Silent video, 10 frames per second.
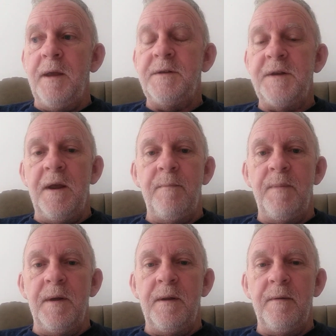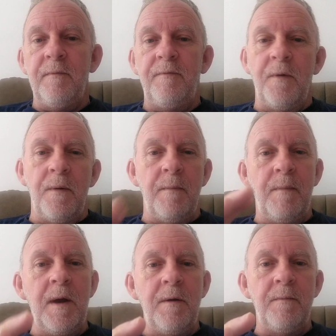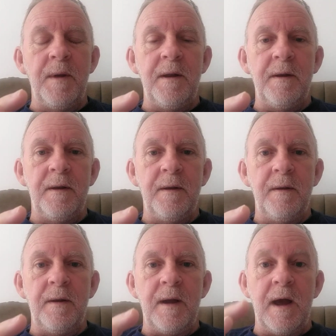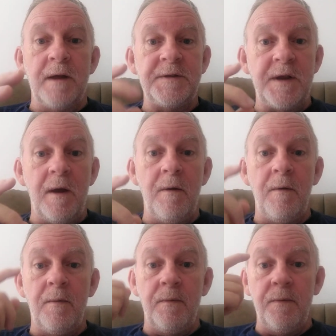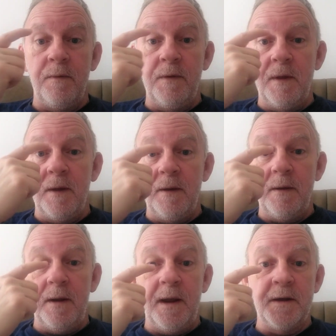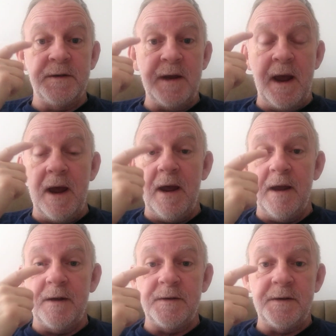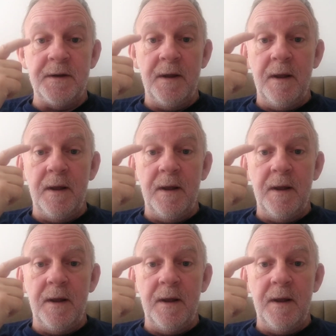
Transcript: he said, but for a moment, I saw his eyes.